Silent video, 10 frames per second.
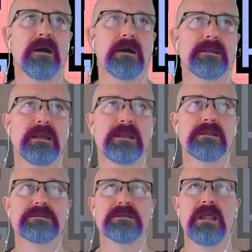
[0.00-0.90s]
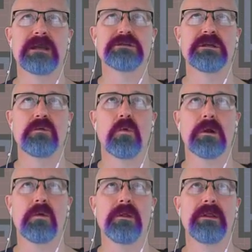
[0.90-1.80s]
getting the selection and
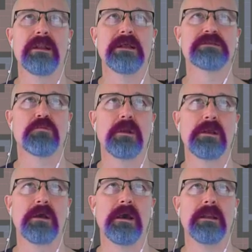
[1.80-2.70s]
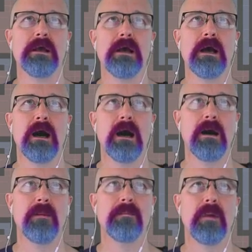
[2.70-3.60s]
working with it, it's pretty good.
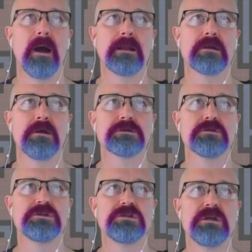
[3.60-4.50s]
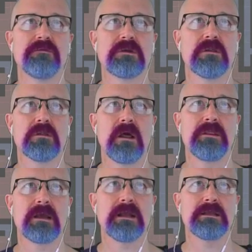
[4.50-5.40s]
I can also I
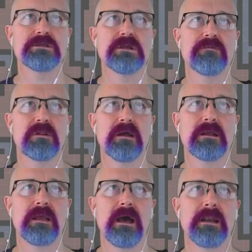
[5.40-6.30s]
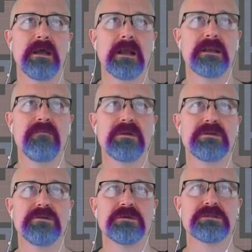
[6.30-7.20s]
think I can shift click. Yeah, I can even
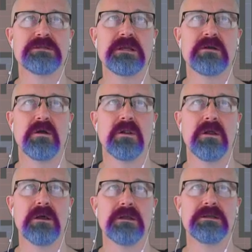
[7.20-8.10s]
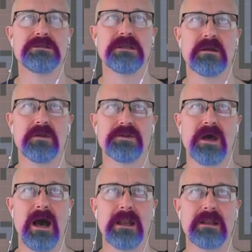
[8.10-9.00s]
do a single
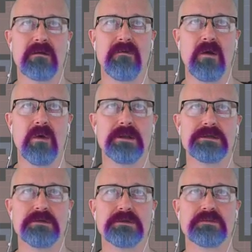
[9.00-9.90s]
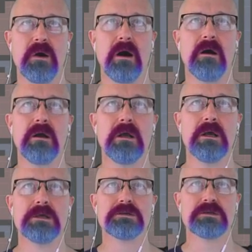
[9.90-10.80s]
dot here if I want to as well.
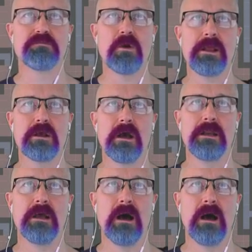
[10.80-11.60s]
So it's pretty good.